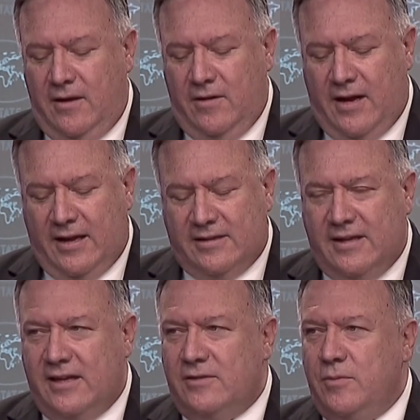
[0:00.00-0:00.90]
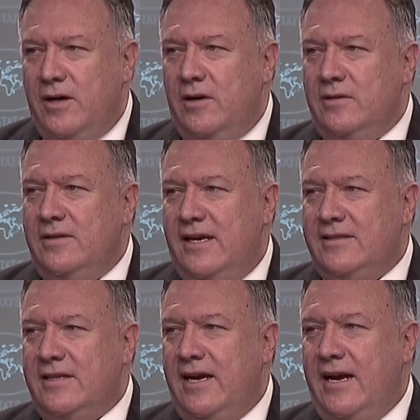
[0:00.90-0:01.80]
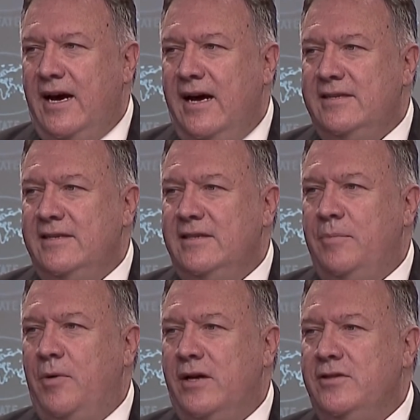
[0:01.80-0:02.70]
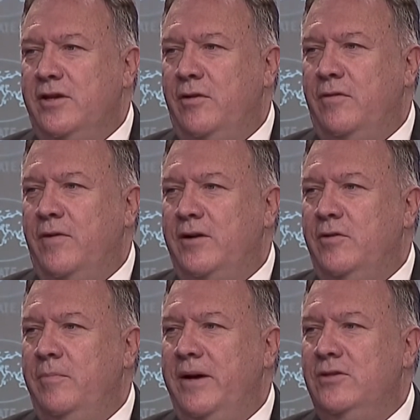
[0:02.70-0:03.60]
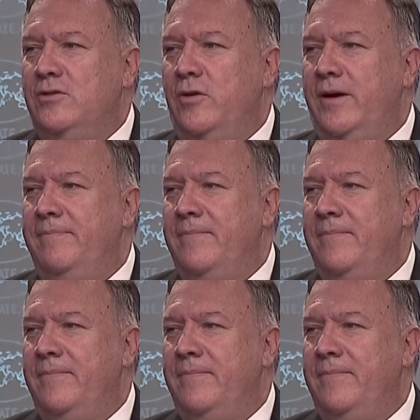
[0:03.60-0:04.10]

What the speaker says: the United States will designate ICC Prosecutor Fatou Bensouda